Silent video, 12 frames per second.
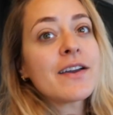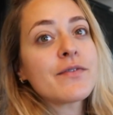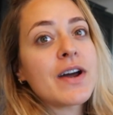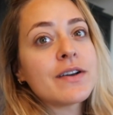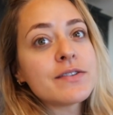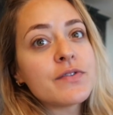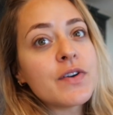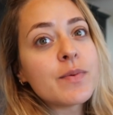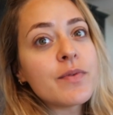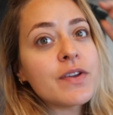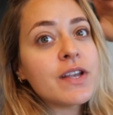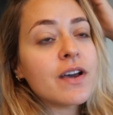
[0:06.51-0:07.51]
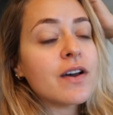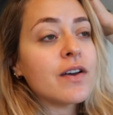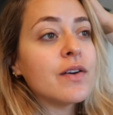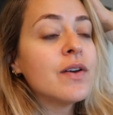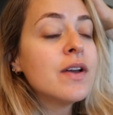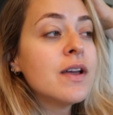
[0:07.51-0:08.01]
getting around to film a
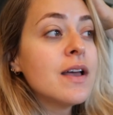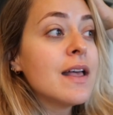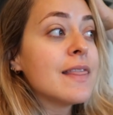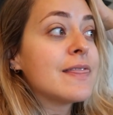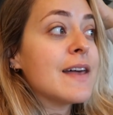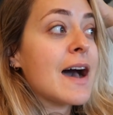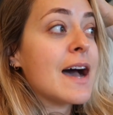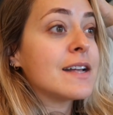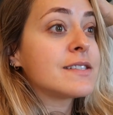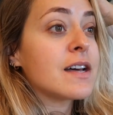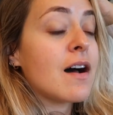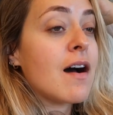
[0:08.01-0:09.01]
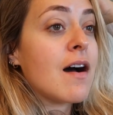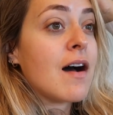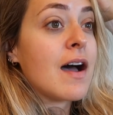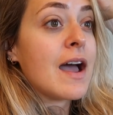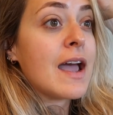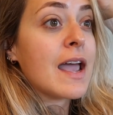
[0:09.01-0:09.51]
video that
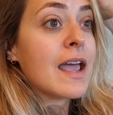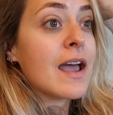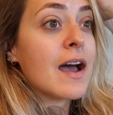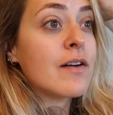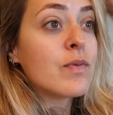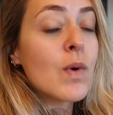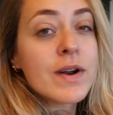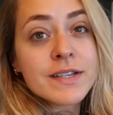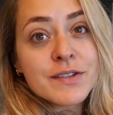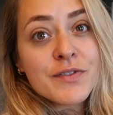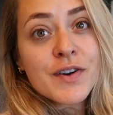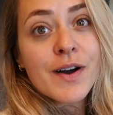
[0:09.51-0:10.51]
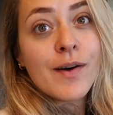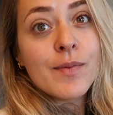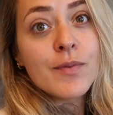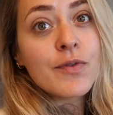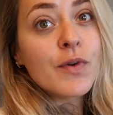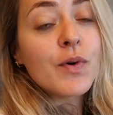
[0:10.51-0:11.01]
I have wanted to
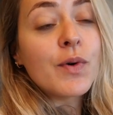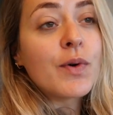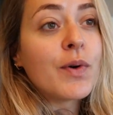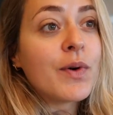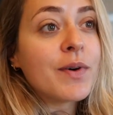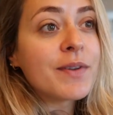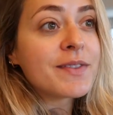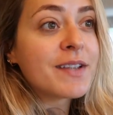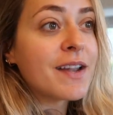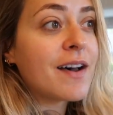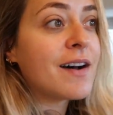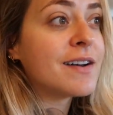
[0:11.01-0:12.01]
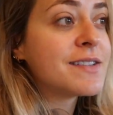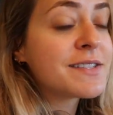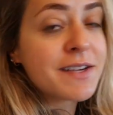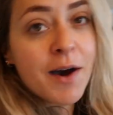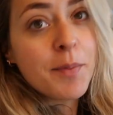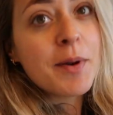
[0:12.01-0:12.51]
film for the
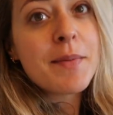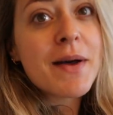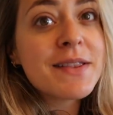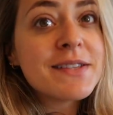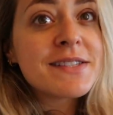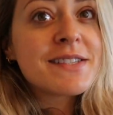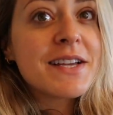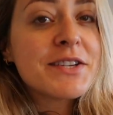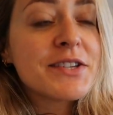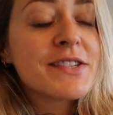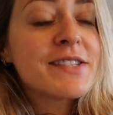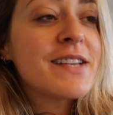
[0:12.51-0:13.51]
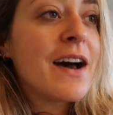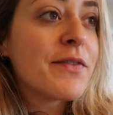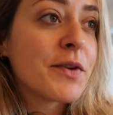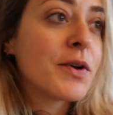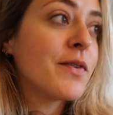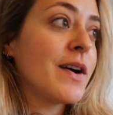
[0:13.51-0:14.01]
last couple of months and just
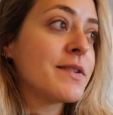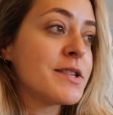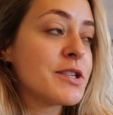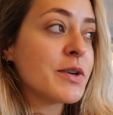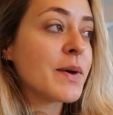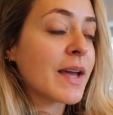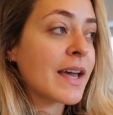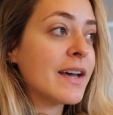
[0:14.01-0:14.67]
haven't got around to doing